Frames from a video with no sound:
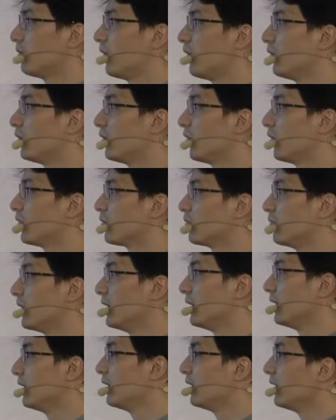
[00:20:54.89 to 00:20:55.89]
will not
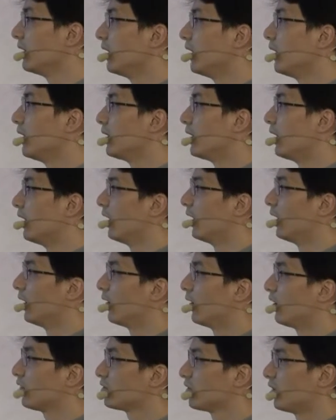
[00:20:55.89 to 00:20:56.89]
be a
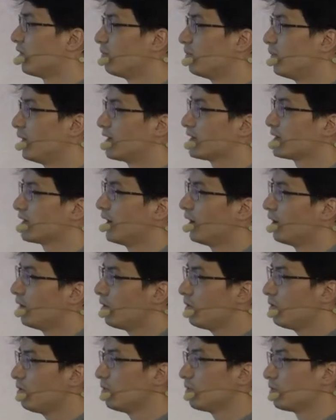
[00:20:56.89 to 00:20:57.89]
lot of burst
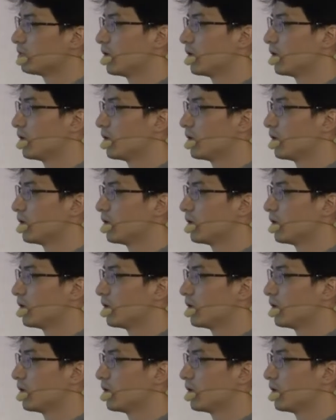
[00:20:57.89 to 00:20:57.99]
I/O.